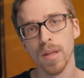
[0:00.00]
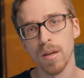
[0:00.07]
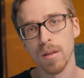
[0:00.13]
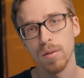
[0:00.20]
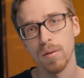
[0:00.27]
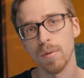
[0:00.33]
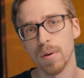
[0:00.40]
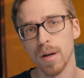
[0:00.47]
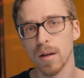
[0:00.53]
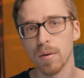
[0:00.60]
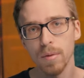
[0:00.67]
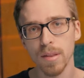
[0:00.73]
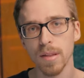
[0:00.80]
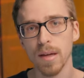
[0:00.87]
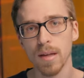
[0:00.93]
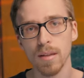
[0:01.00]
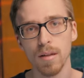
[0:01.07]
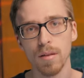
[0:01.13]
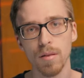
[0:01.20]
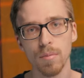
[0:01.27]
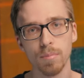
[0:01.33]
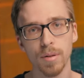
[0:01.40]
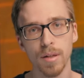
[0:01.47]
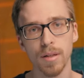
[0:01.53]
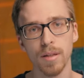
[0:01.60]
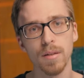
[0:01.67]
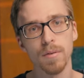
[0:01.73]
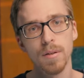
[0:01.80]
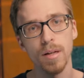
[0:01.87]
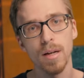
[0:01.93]
So I always say this, but
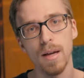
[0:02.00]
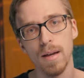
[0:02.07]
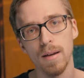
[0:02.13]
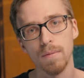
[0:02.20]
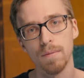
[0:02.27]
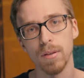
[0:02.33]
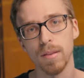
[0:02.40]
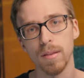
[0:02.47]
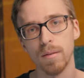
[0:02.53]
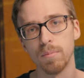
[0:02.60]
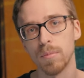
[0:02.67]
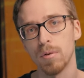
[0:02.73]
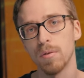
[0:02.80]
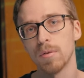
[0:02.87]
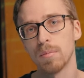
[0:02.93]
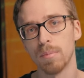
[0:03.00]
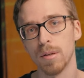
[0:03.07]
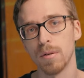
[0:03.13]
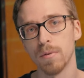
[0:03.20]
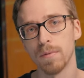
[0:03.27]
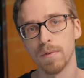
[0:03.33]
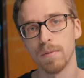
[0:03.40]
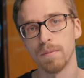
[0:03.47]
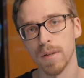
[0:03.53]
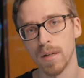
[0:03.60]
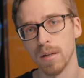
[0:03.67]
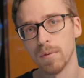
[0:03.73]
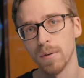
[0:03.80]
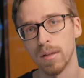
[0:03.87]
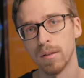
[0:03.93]
you can have the most beautiful
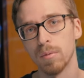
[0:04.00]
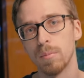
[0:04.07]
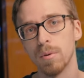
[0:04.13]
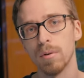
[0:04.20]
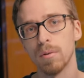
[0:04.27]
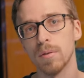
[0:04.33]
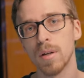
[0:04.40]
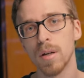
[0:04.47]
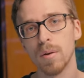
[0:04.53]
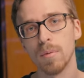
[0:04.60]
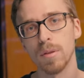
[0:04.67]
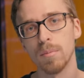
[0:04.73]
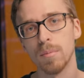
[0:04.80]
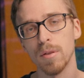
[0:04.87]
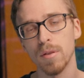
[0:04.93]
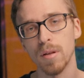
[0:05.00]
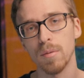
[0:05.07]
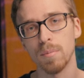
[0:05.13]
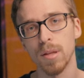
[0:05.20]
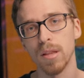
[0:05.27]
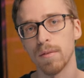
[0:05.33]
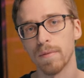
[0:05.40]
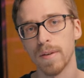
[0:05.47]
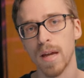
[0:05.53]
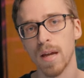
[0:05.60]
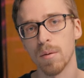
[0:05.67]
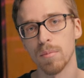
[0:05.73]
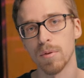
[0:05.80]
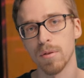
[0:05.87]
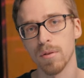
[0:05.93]
video in the world with the most expensive
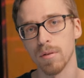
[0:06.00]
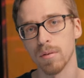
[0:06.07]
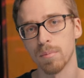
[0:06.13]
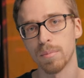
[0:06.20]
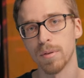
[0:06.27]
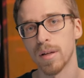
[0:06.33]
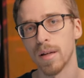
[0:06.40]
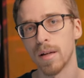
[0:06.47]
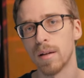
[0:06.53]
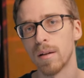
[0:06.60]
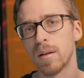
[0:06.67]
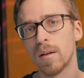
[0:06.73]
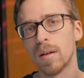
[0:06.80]
cameras on the planet.